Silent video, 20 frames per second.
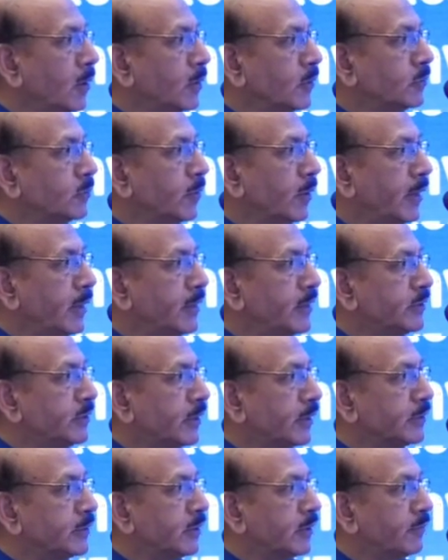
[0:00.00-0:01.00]
So any
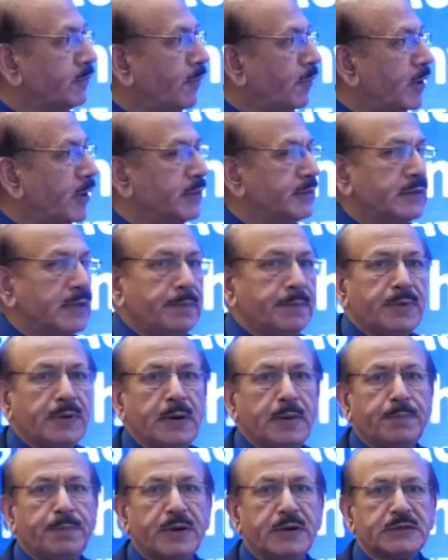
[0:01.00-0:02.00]
structure, for
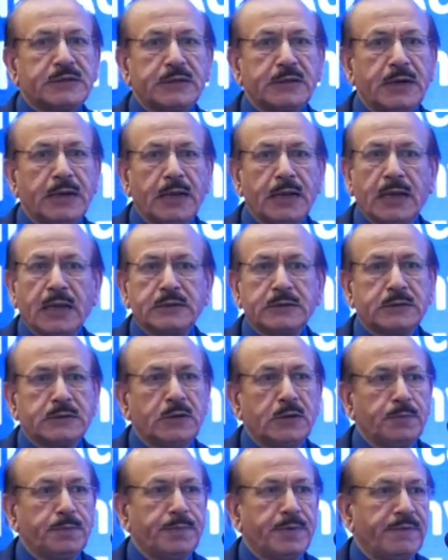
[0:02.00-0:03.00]
example, a person has
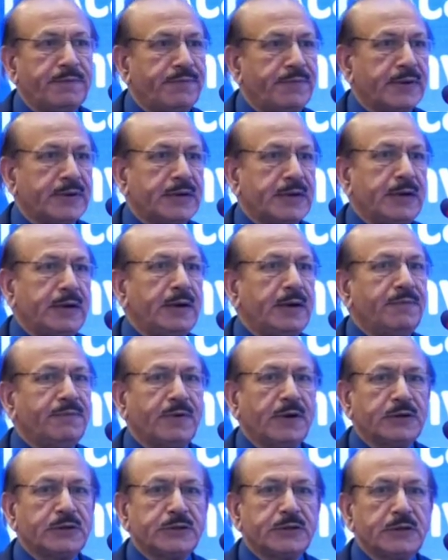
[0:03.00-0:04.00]
perfect kidney
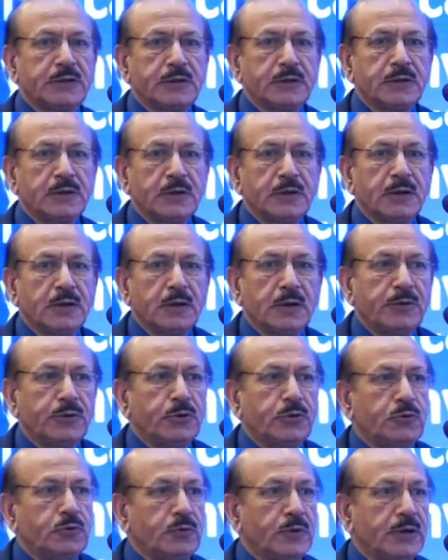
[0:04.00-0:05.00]
function,
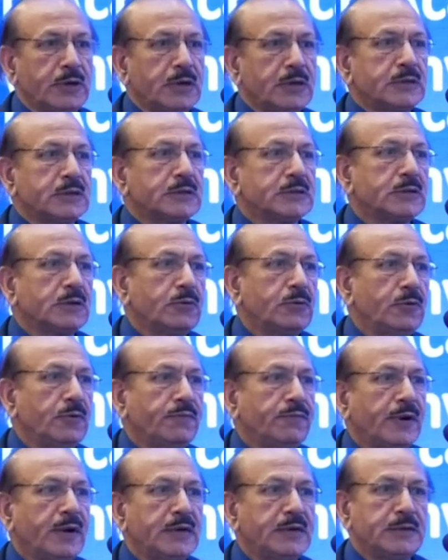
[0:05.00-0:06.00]
you do an ultrasound, you
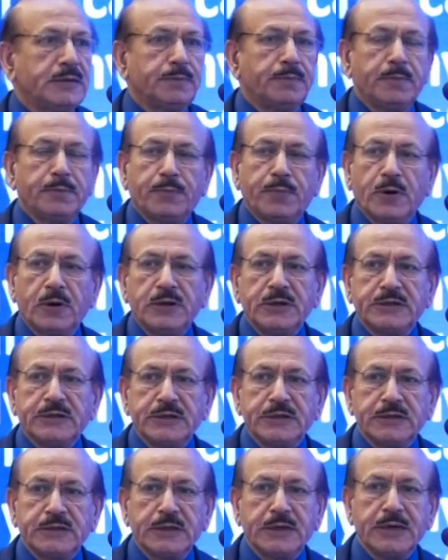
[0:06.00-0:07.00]
find
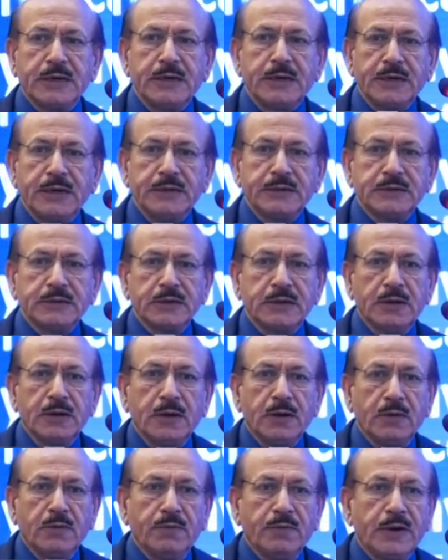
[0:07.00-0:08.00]
polycystic kidneys.
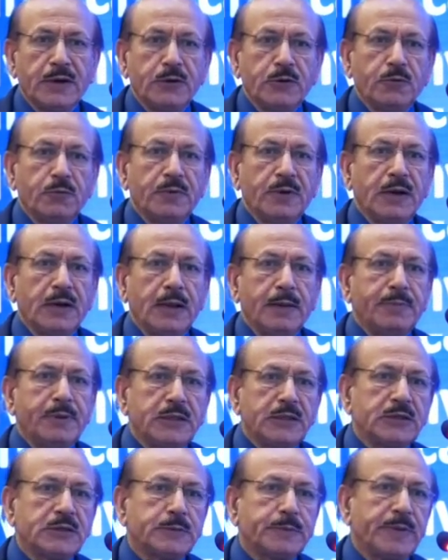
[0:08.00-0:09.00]
Well, you will
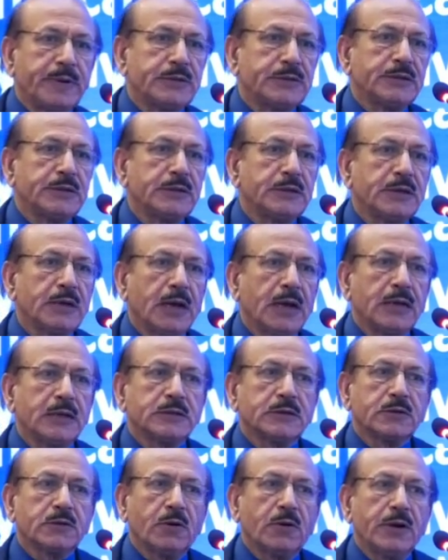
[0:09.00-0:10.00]
label this patient
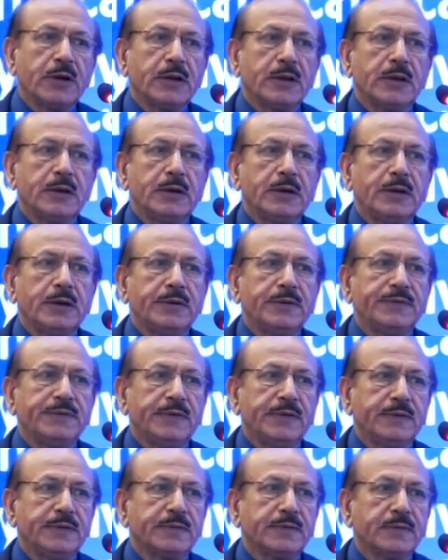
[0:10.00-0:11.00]
as chronic kidney
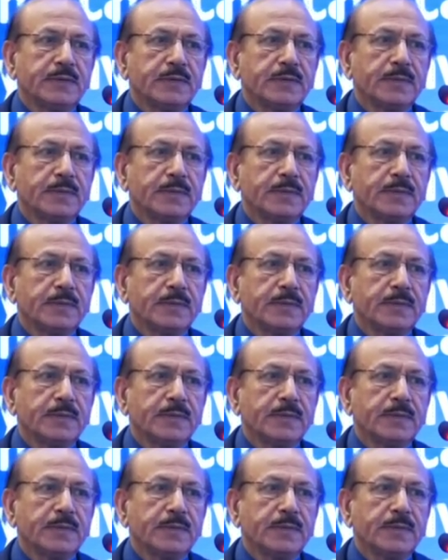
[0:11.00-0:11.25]
disease.